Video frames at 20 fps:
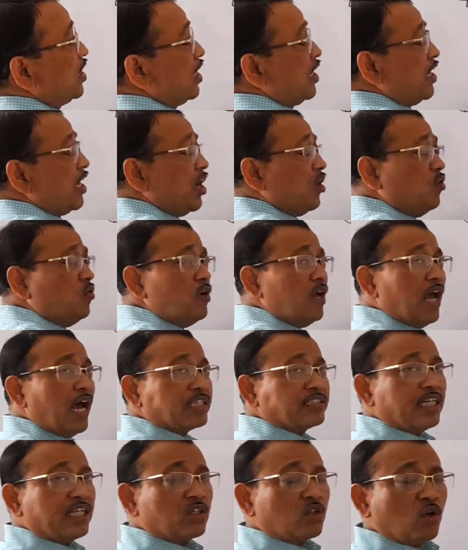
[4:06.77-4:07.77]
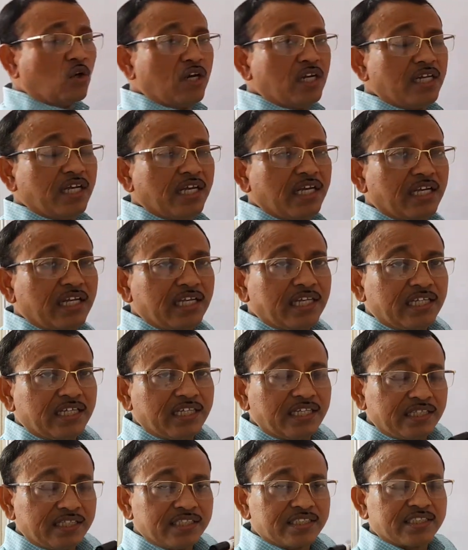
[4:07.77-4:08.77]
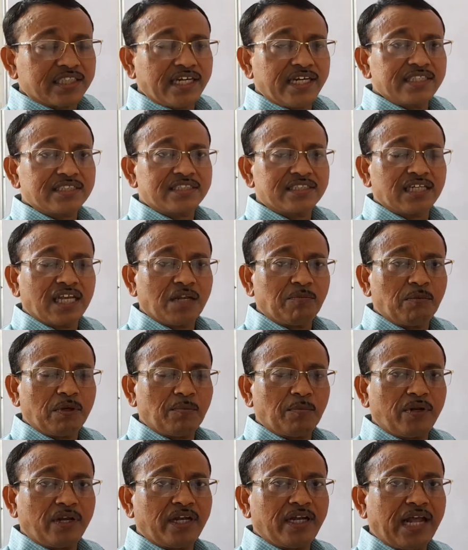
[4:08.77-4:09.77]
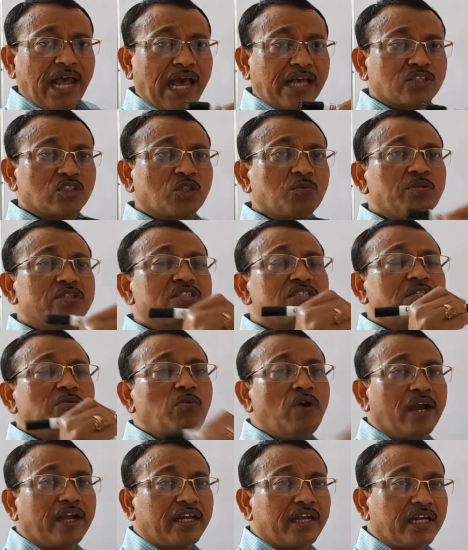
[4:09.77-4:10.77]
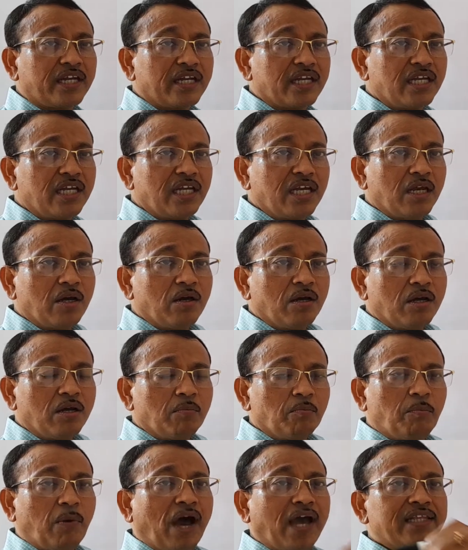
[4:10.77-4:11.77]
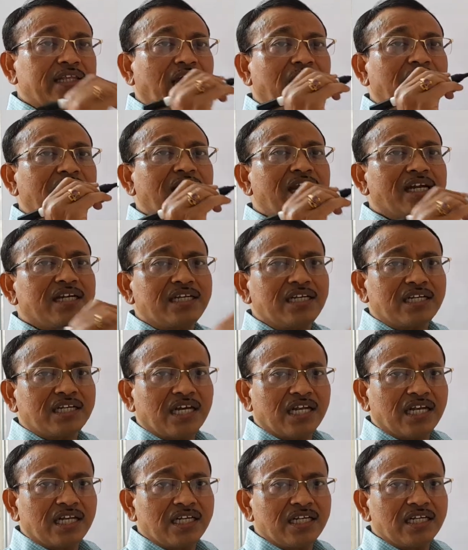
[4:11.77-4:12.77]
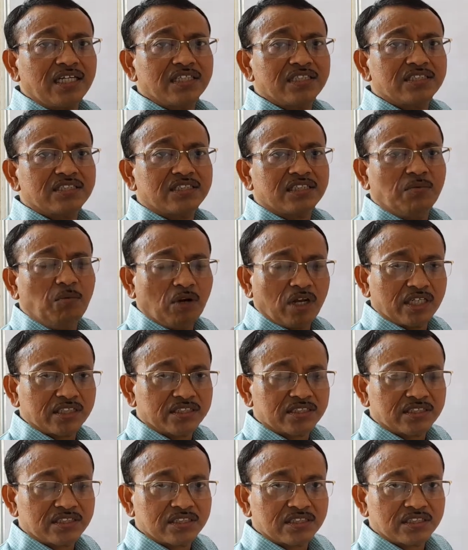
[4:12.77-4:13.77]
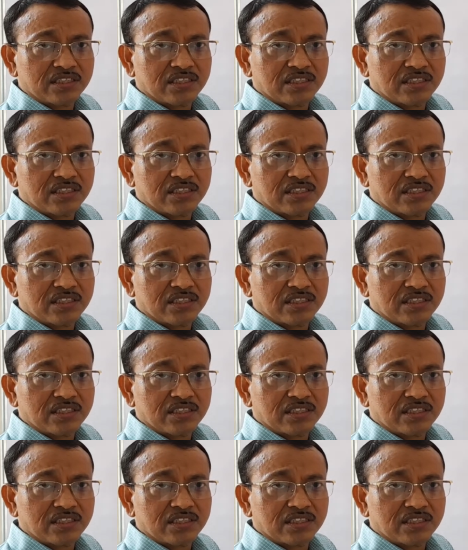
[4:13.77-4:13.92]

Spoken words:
Now as I told, in this case cell membrane has to be stimulated by the electrical stimulus.